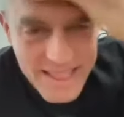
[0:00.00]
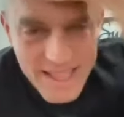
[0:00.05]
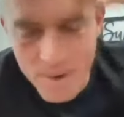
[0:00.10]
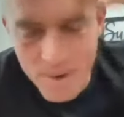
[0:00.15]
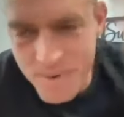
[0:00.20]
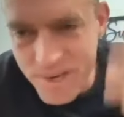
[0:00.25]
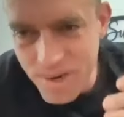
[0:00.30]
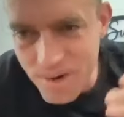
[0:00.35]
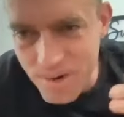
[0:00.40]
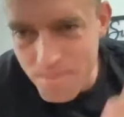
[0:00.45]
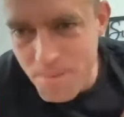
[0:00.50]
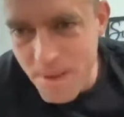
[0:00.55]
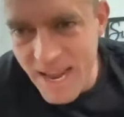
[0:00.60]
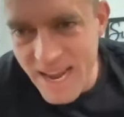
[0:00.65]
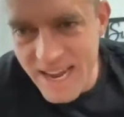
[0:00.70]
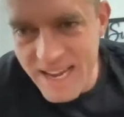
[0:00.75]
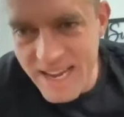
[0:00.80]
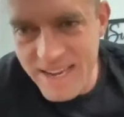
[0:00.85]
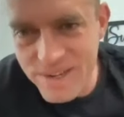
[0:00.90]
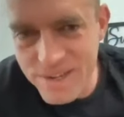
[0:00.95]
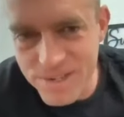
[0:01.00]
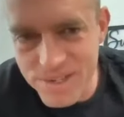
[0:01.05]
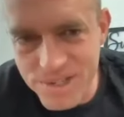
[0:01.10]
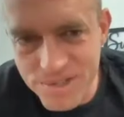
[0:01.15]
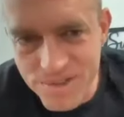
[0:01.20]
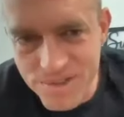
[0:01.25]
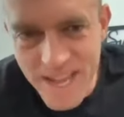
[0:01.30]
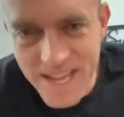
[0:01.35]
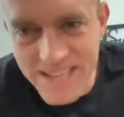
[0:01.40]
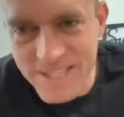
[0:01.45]
that when you're in pain and you're
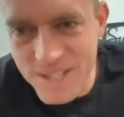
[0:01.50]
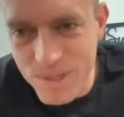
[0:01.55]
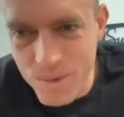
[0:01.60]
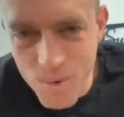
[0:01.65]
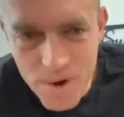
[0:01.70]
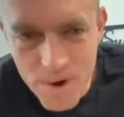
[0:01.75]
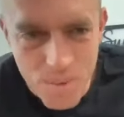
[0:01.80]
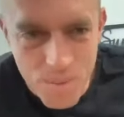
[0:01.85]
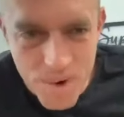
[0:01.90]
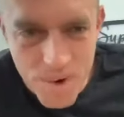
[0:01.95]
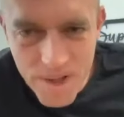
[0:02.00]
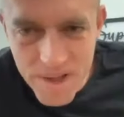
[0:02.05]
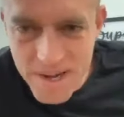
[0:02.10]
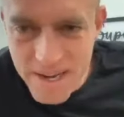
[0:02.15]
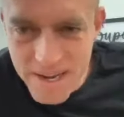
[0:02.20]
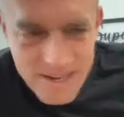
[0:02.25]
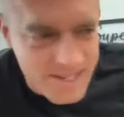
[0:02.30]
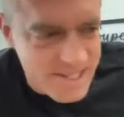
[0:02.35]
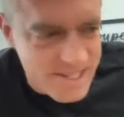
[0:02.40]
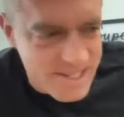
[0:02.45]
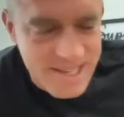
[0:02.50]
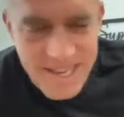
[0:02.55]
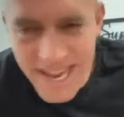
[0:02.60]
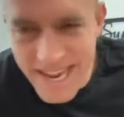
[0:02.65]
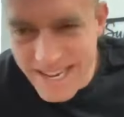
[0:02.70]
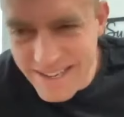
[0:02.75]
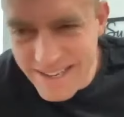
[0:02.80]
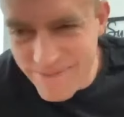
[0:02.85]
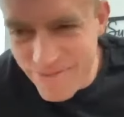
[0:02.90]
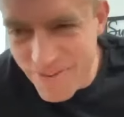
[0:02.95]
stressed, you want to run and
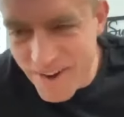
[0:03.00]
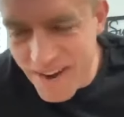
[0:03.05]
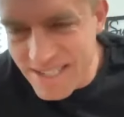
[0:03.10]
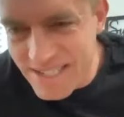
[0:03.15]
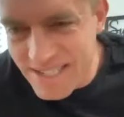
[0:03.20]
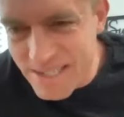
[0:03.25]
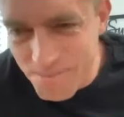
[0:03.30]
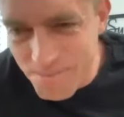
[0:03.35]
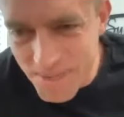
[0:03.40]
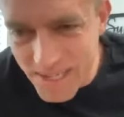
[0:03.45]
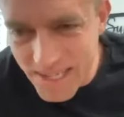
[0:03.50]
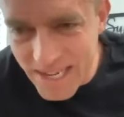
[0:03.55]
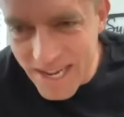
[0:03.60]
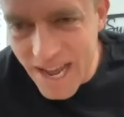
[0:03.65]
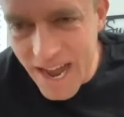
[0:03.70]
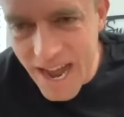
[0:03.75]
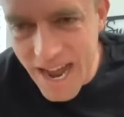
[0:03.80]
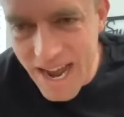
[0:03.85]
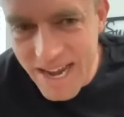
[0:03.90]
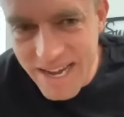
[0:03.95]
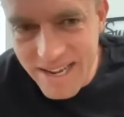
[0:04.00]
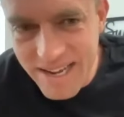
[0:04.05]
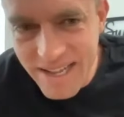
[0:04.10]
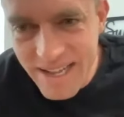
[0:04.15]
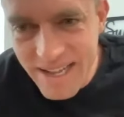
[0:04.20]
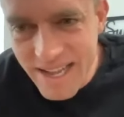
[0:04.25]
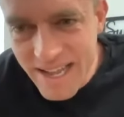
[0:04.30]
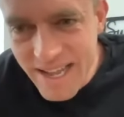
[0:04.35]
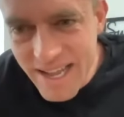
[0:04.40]
sedate and find something and hide.